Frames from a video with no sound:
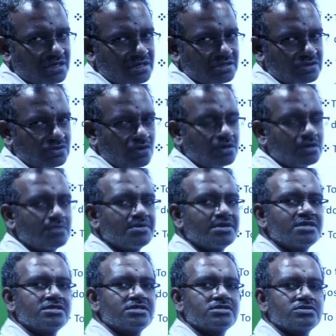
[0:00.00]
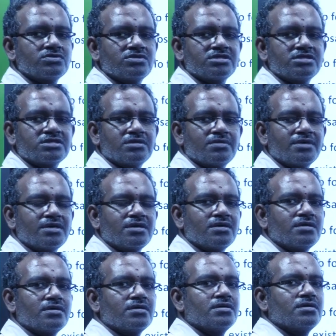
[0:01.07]
that is going to be reaches to the systemic
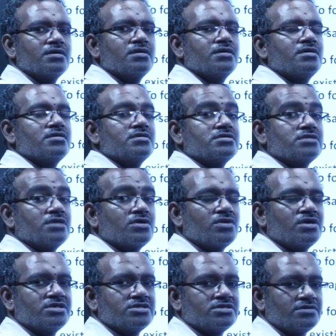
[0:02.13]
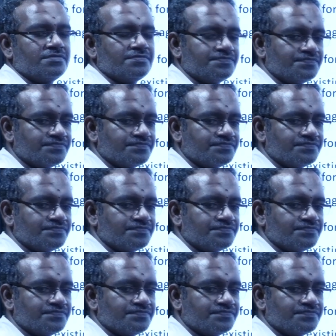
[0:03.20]
circulation.